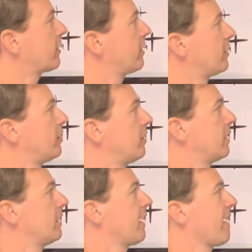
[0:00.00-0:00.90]
good,
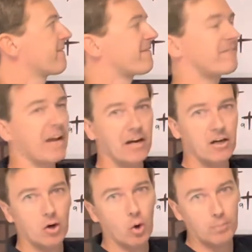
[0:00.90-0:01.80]
good,
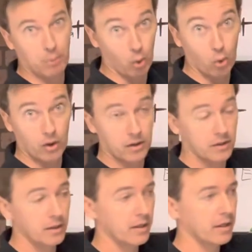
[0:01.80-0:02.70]
fair, or poor.
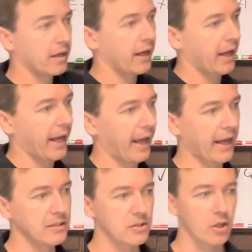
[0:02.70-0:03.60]

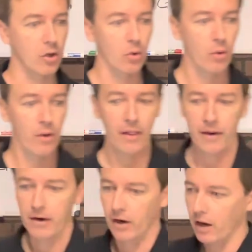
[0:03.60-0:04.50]
And so
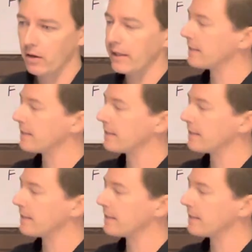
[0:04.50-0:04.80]
not only